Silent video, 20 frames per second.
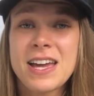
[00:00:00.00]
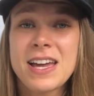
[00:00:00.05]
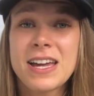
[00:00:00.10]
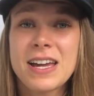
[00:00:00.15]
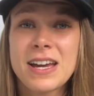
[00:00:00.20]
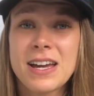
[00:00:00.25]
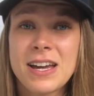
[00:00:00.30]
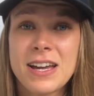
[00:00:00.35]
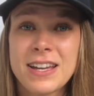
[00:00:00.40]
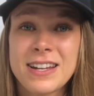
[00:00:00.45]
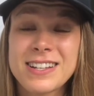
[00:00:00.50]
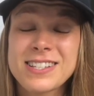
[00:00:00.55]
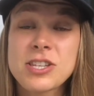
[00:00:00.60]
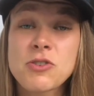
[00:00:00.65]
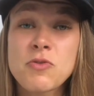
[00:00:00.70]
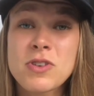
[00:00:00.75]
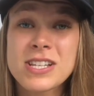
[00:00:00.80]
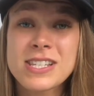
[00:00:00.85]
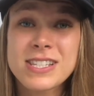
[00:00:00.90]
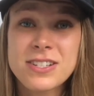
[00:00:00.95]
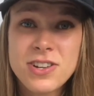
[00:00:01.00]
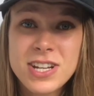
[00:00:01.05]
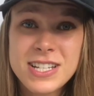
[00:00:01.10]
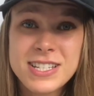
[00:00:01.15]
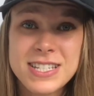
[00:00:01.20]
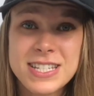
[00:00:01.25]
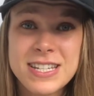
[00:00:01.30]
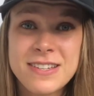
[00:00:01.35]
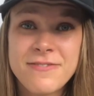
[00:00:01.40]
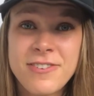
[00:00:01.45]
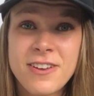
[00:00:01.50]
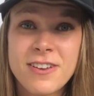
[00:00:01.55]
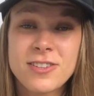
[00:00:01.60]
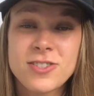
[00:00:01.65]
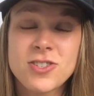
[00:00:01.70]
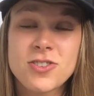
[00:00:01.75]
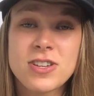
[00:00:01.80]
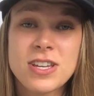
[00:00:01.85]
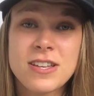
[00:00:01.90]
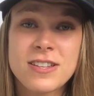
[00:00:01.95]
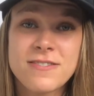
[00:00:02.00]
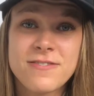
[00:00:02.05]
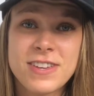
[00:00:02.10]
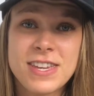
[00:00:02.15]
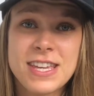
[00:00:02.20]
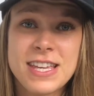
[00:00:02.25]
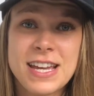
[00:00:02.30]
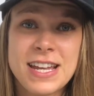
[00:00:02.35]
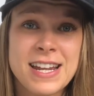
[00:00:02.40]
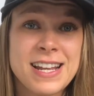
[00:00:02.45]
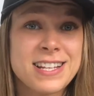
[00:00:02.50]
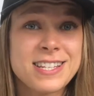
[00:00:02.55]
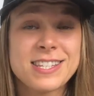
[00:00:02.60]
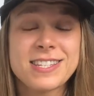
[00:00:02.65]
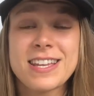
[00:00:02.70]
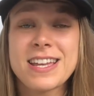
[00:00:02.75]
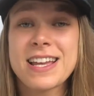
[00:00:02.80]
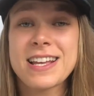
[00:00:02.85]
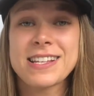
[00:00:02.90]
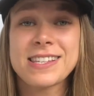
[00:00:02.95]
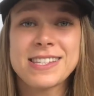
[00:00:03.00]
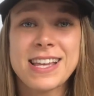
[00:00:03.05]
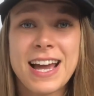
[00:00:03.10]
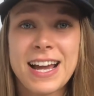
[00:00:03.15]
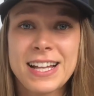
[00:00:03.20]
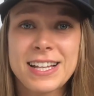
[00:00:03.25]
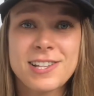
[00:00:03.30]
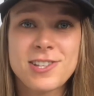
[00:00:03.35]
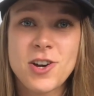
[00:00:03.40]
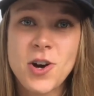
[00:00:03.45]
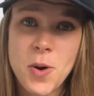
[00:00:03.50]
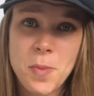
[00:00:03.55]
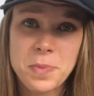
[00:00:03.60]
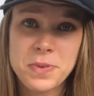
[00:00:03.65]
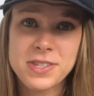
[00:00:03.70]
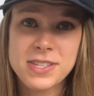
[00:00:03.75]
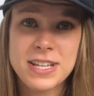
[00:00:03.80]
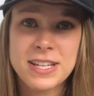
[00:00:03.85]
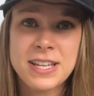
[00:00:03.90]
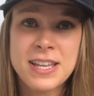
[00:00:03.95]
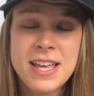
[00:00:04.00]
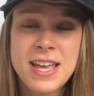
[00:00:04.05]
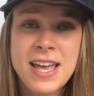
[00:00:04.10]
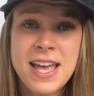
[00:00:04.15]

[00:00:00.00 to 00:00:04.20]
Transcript: it is restrictive to eat vegan, it's exactly the opposite.